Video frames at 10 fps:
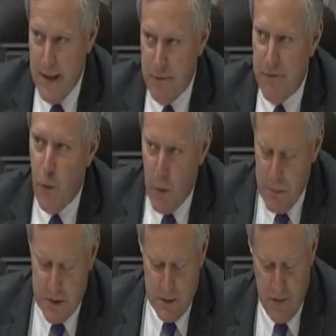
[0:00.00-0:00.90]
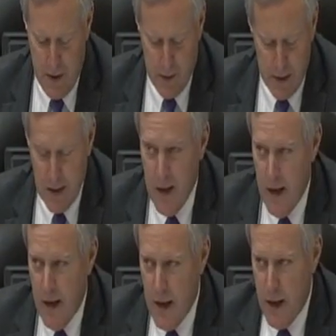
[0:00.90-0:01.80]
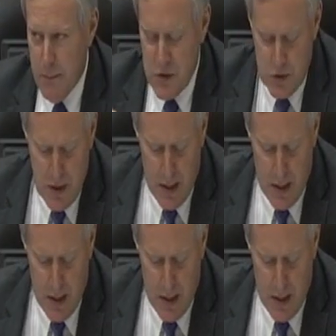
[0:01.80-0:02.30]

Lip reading: informative hearing. Mr.